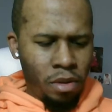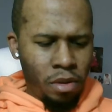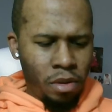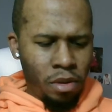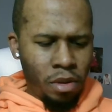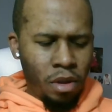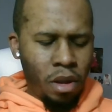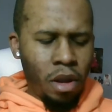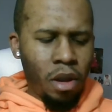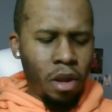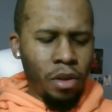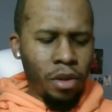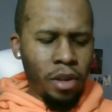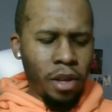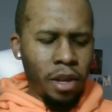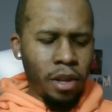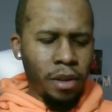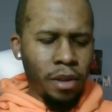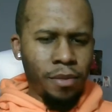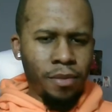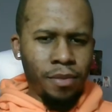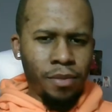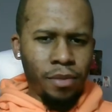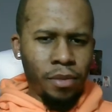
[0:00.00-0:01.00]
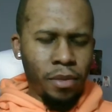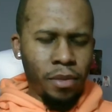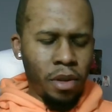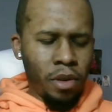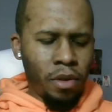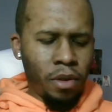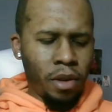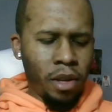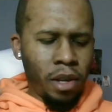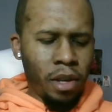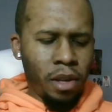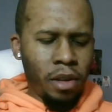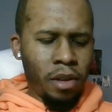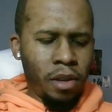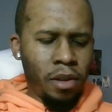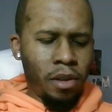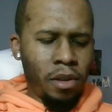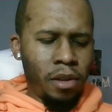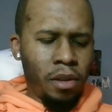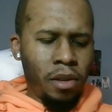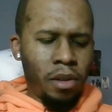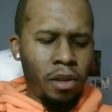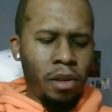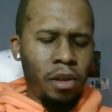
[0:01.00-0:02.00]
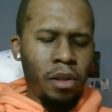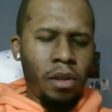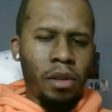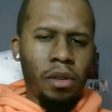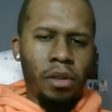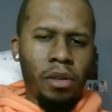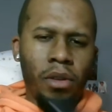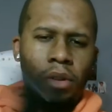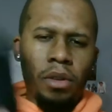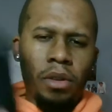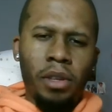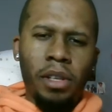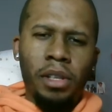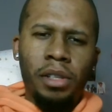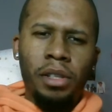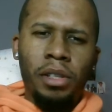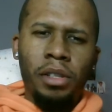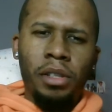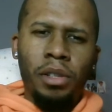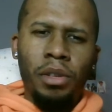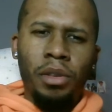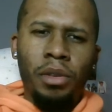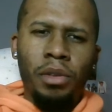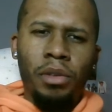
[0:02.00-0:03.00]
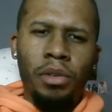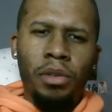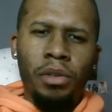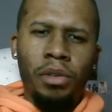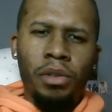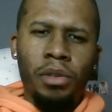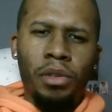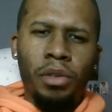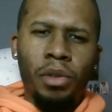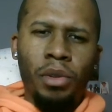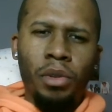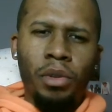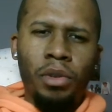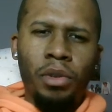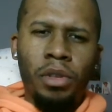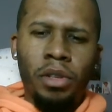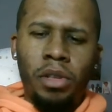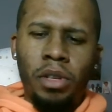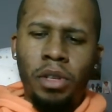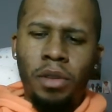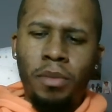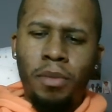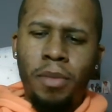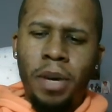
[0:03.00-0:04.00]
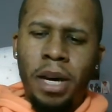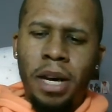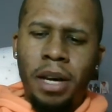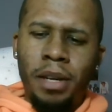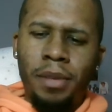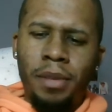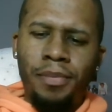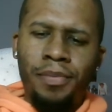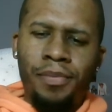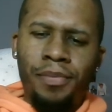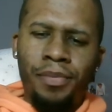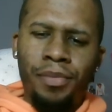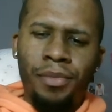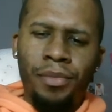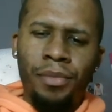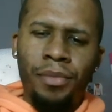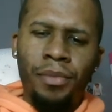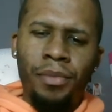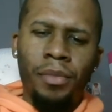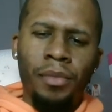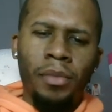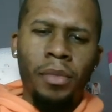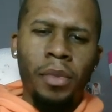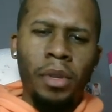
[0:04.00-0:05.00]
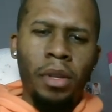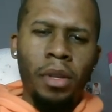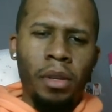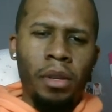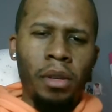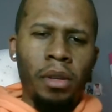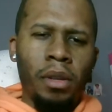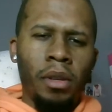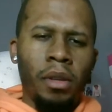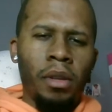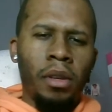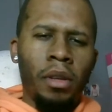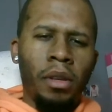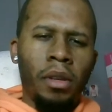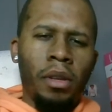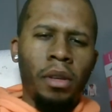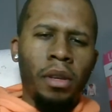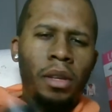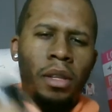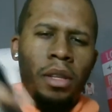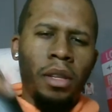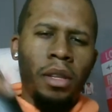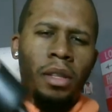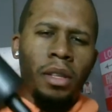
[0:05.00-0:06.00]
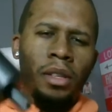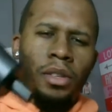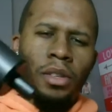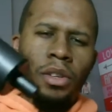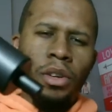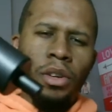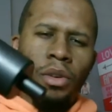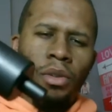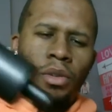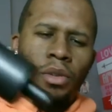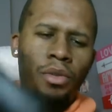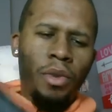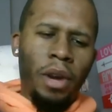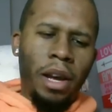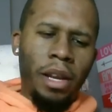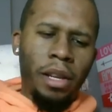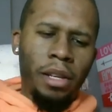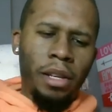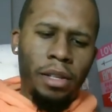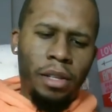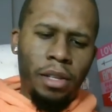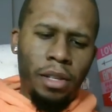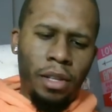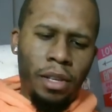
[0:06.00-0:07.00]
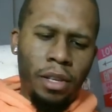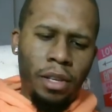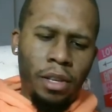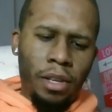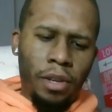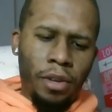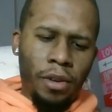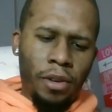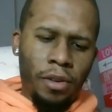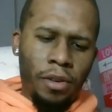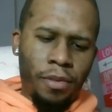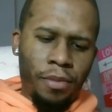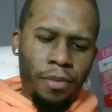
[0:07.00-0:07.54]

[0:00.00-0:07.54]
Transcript: Oh yeah. Okay. So this is the screws into the bottom. And this goes right into here.